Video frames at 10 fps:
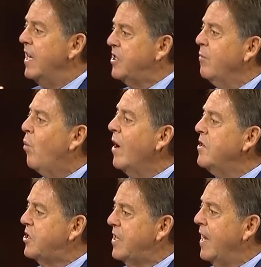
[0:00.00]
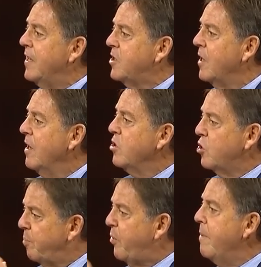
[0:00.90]
is, in one sense,
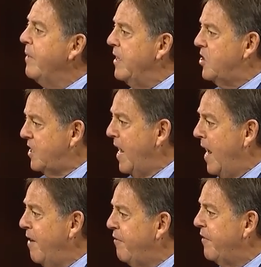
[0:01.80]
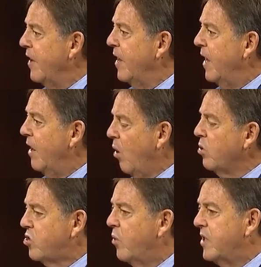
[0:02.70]
supremely safe, it
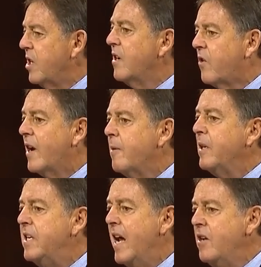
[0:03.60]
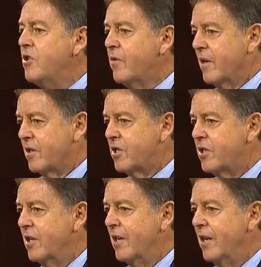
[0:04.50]
also is incredibly
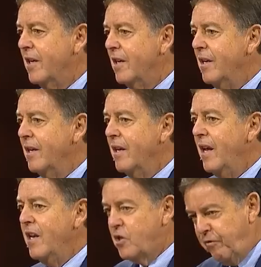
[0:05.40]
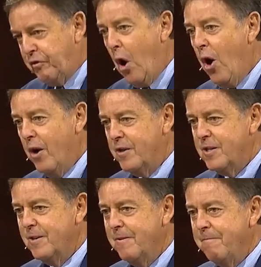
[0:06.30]
dangerous. It is
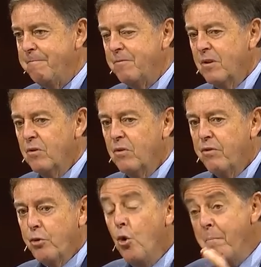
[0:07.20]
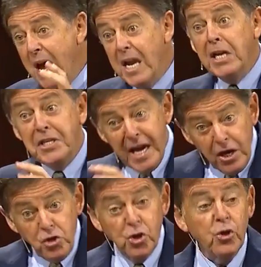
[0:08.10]
fraught through many
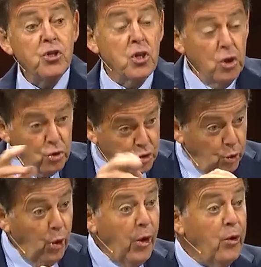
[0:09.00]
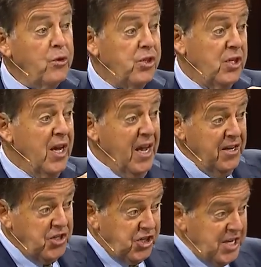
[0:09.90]
dangers, toils,
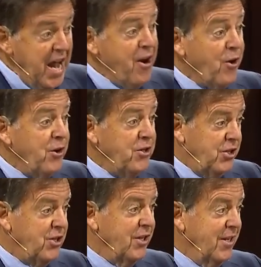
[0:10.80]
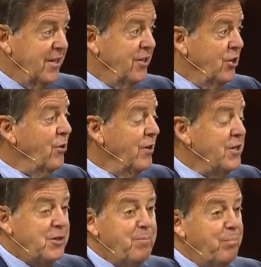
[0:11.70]
and snares. Newton
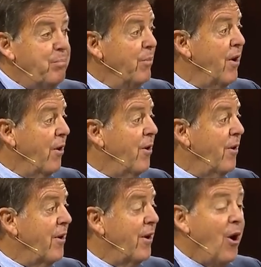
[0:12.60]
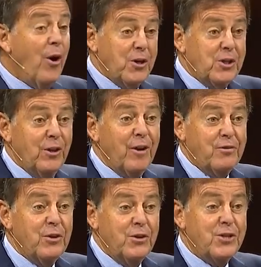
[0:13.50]
is uh, honest enough
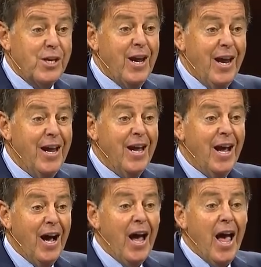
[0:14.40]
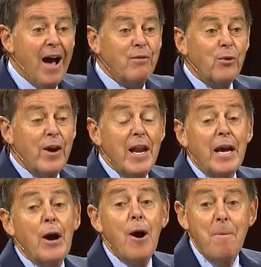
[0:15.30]
to say, I have already
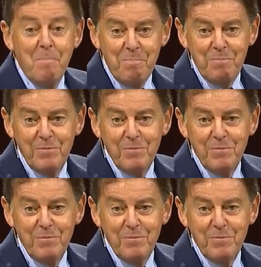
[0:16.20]
come.